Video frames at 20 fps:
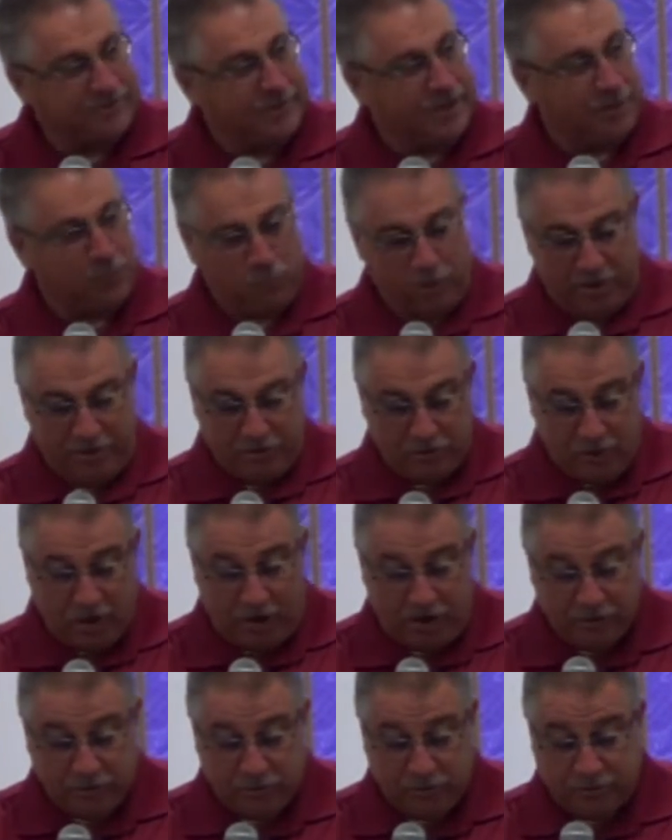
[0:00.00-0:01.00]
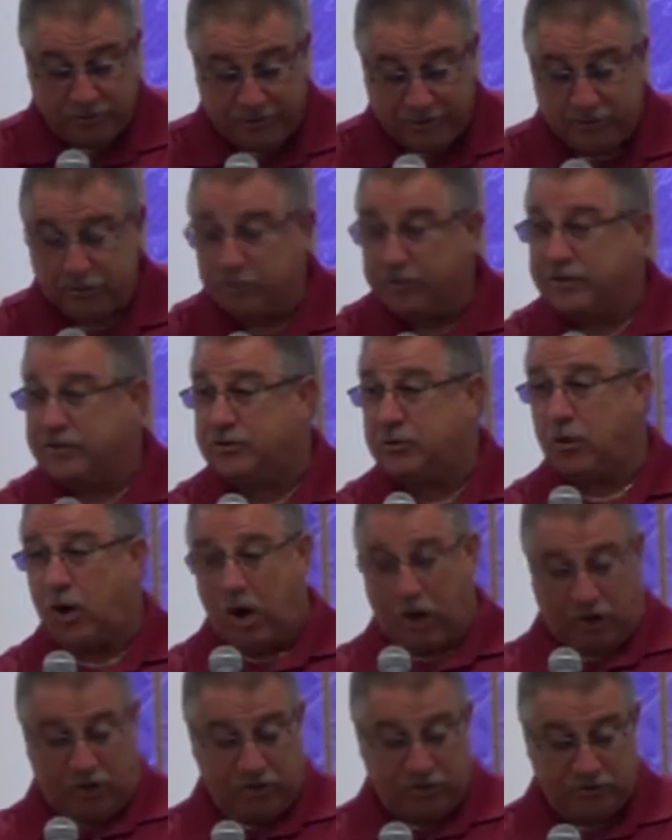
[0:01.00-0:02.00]
that run contradictory to
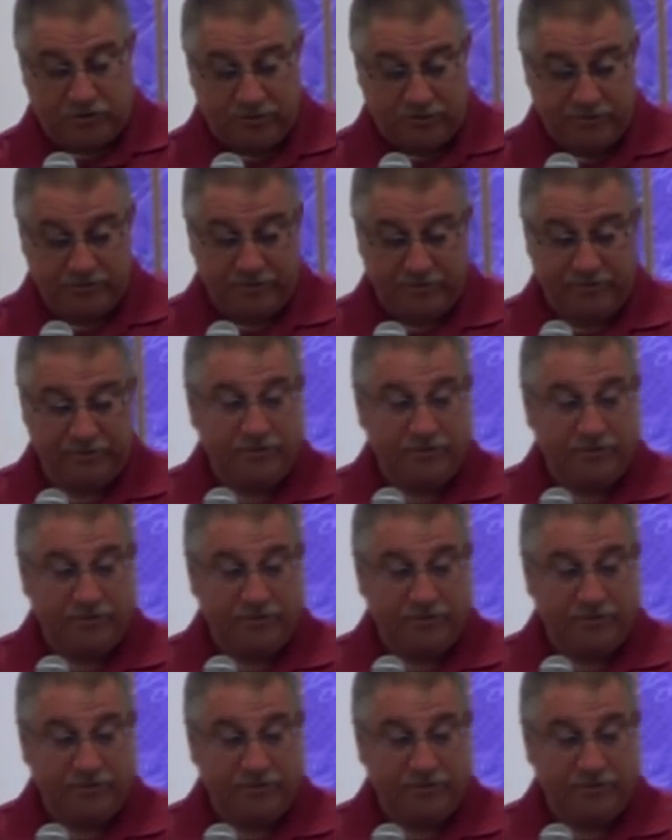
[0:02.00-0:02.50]
ours